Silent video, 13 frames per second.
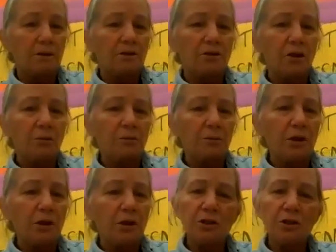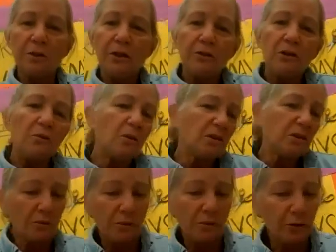So you can do anything you want
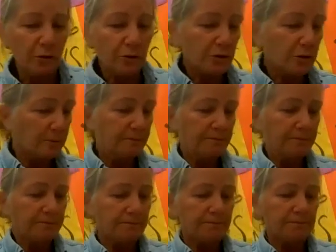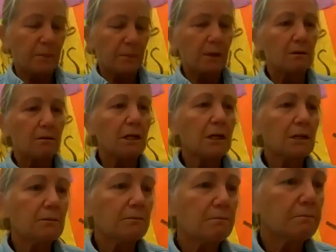to with yours. All right.